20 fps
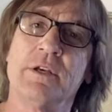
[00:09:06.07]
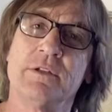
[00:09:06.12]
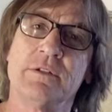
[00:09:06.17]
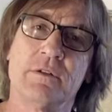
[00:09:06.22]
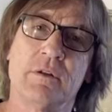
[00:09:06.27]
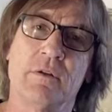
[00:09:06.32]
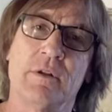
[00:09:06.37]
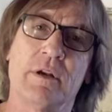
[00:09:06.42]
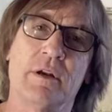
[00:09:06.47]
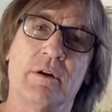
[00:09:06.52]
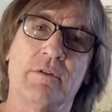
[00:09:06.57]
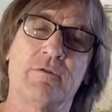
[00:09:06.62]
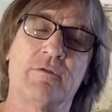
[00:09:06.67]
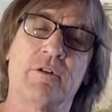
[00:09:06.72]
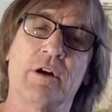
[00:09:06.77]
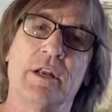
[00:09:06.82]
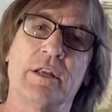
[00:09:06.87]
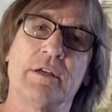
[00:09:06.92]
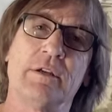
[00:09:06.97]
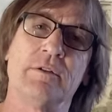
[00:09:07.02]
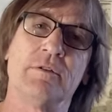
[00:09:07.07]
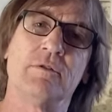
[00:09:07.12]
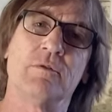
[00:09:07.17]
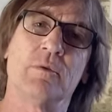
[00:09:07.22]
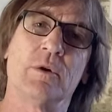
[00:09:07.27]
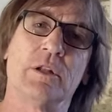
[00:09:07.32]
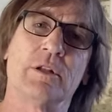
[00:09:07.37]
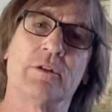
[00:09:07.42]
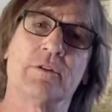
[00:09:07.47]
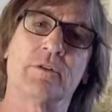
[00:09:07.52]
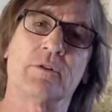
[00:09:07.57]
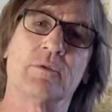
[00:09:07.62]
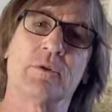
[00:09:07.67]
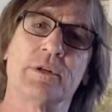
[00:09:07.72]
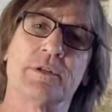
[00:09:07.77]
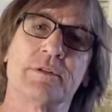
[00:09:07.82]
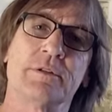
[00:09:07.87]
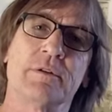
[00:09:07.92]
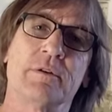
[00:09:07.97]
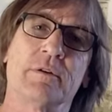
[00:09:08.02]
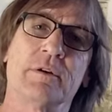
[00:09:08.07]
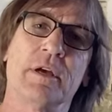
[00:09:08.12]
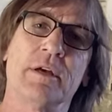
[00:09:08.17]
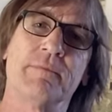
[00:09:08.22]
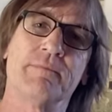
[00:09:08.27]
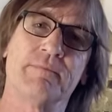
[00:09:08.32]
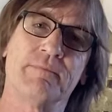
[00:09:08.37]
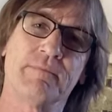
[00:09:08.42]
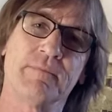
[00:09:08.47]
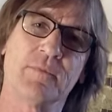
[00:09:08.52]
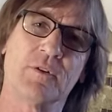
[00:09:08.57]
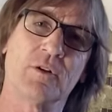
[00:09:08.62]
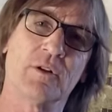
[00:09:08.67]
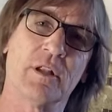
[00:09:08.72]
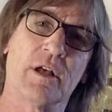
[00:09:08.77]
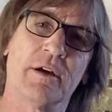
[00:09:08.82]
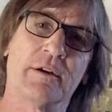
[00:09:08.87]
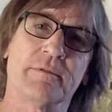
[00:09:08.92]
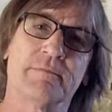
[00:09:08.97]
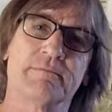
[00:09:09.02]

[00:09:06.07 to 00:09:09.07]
so that on Friday you do well on the quiz. Okay, good luck.